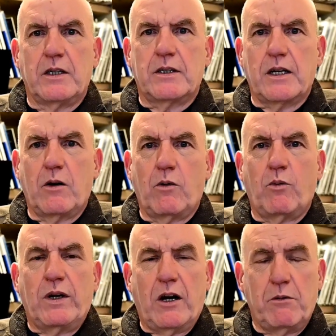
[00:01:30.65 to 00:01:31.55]
So
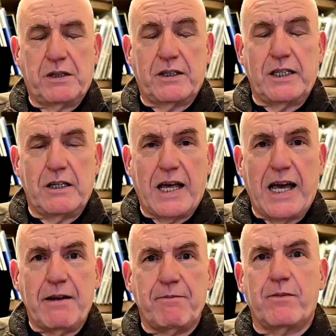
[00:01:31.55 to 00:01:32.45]
we hope to see you
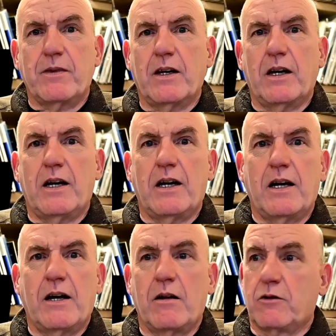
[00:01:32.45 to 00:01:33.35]
there.
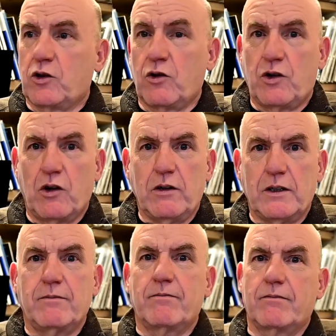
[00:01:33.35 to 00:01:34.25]
Uh, good luck.
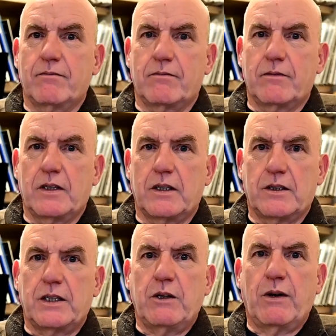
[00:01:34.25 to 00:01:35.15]

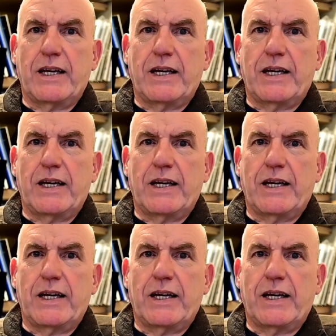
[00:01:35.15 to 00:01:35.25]
See you